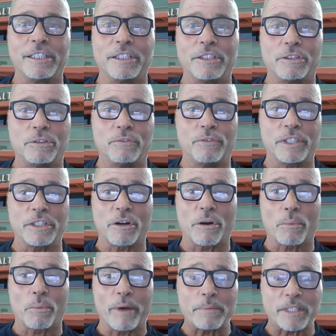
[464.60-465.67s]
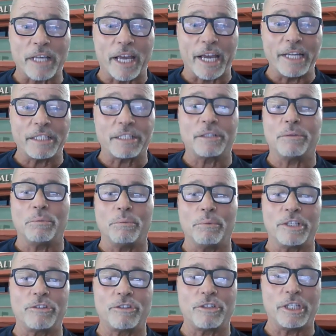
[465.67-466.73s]
can sign up and
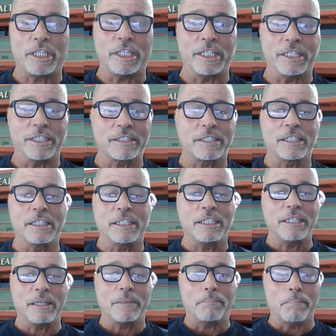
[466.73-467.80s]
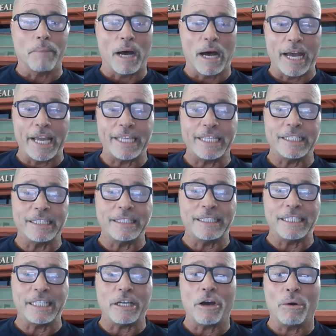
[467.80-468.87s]
get a vaccine. Uh, we offer
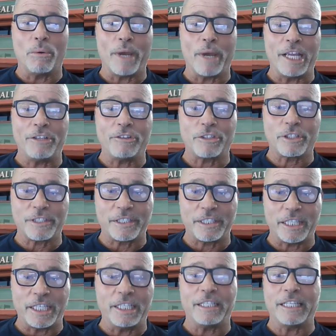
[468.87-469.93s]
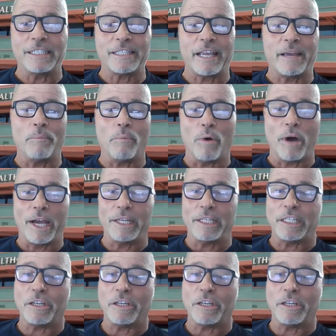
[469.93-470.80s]
vaccines at our campus in Palm